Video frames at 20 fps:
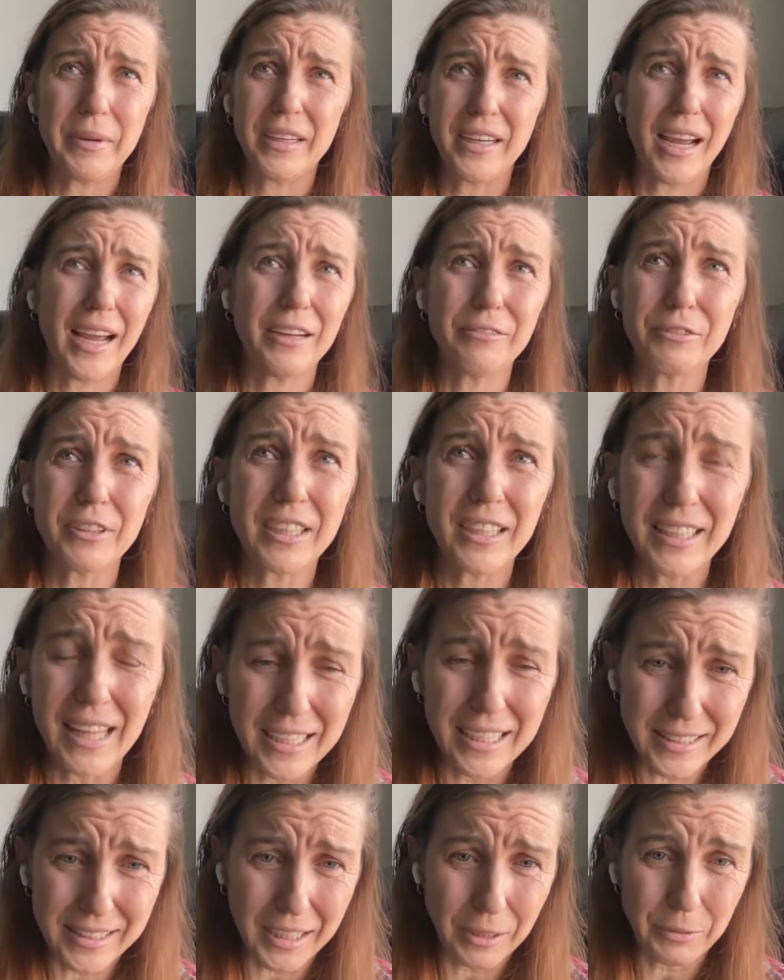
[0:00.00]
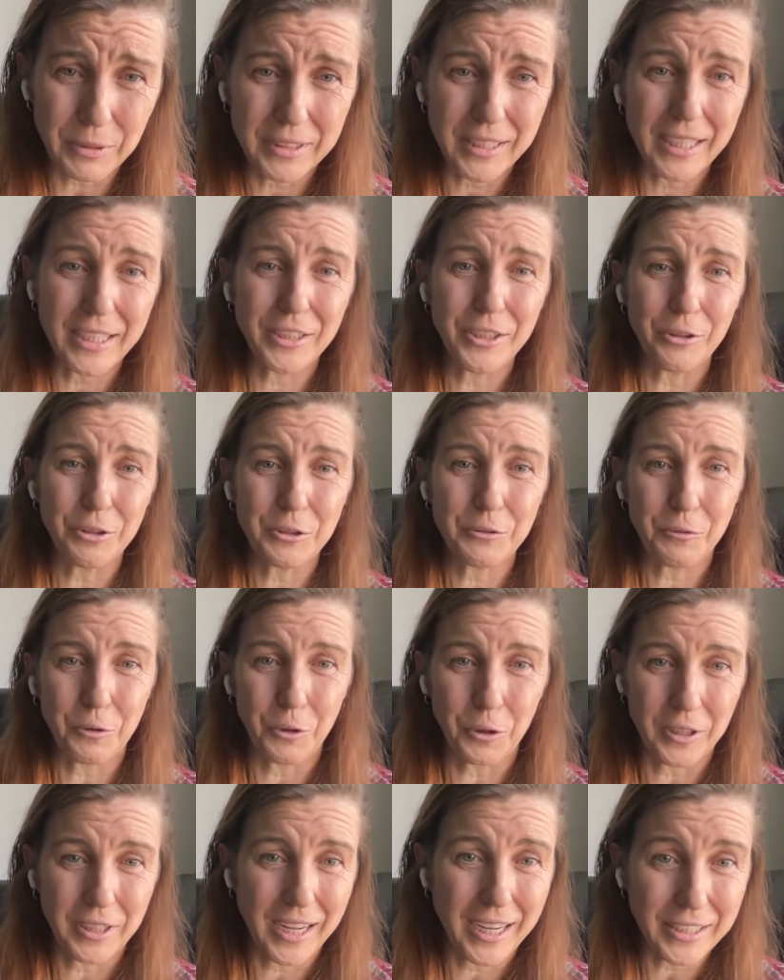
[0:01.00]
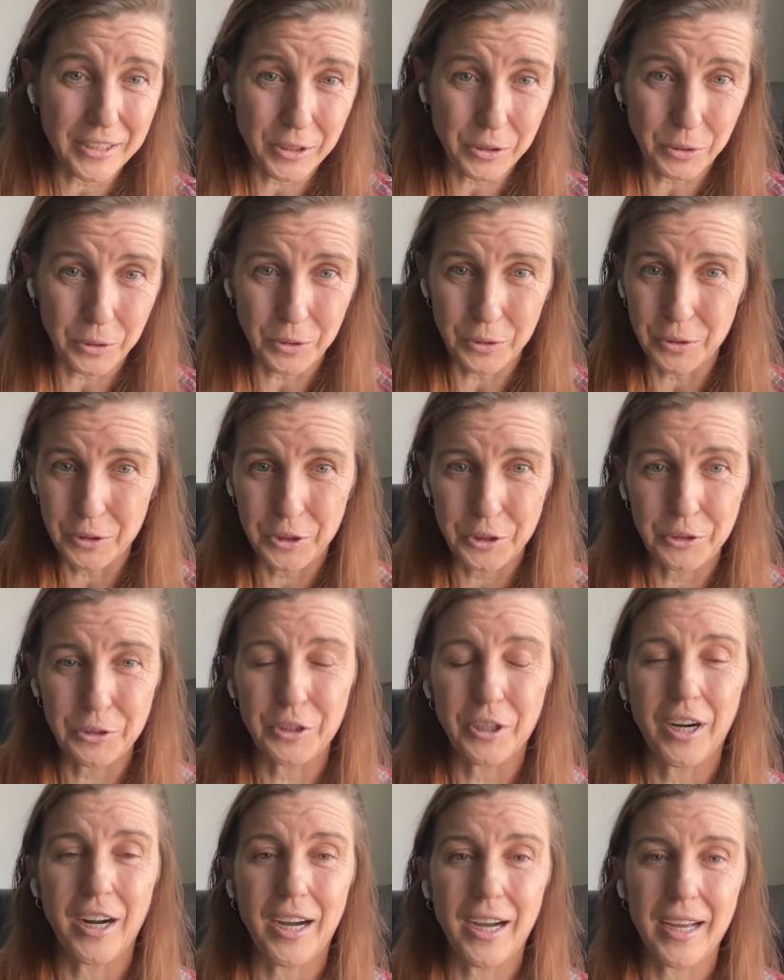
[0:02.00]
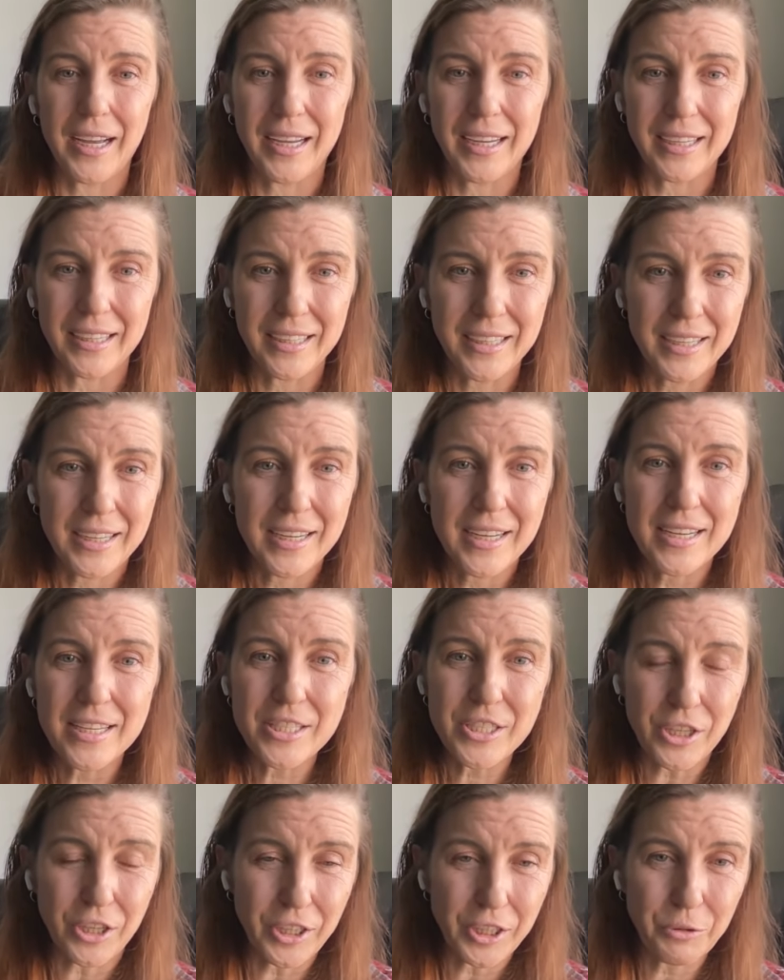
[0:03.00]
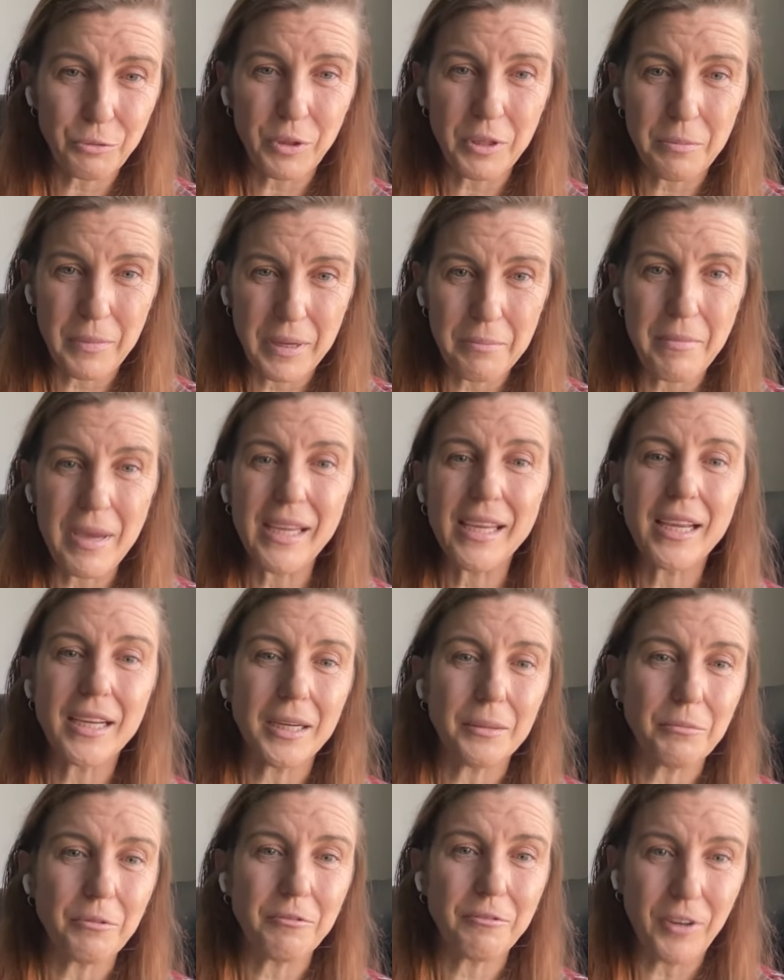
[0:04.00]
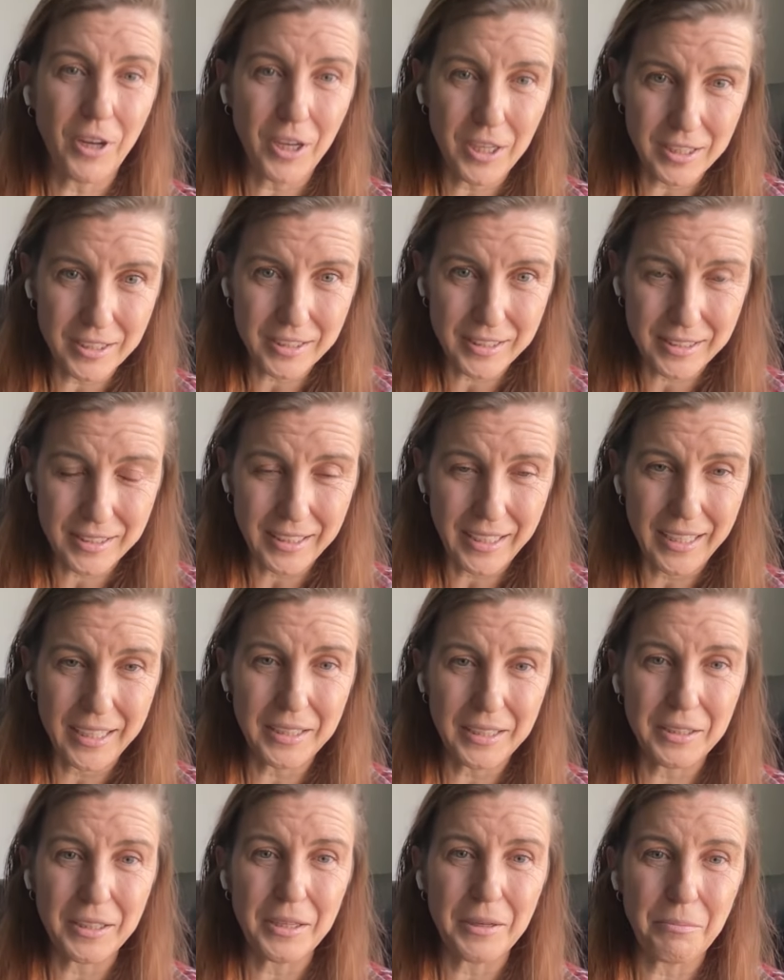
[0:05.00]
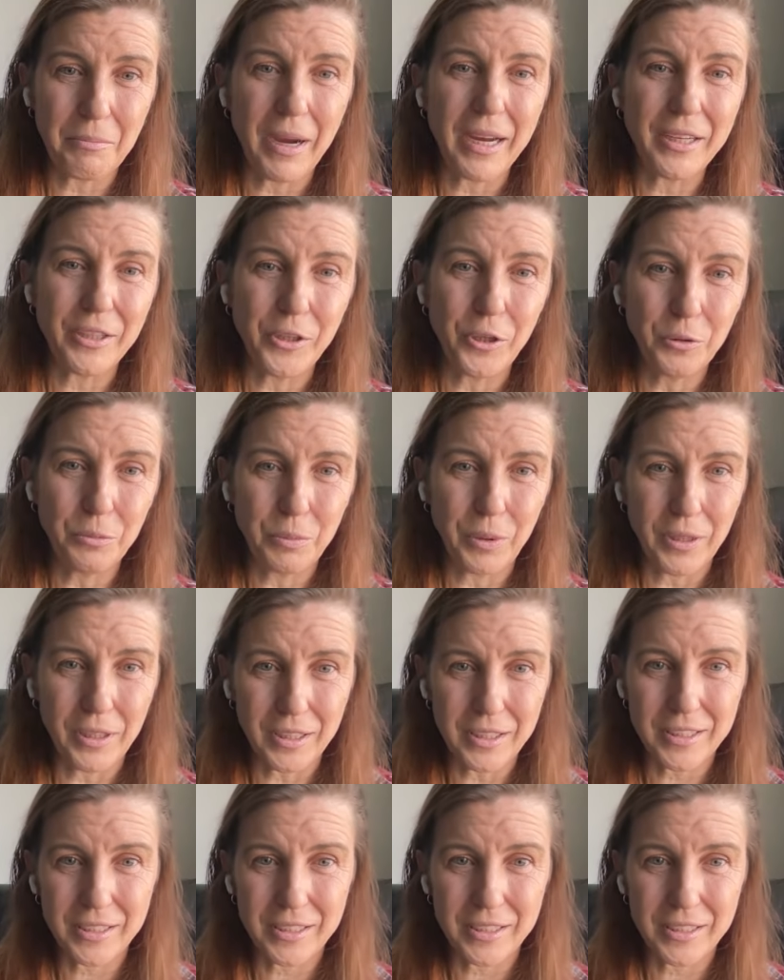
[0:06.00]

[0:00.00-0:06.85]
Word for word: mean, every class that I would take notes for in high school, junior high, started with me making up fonts in my notebook.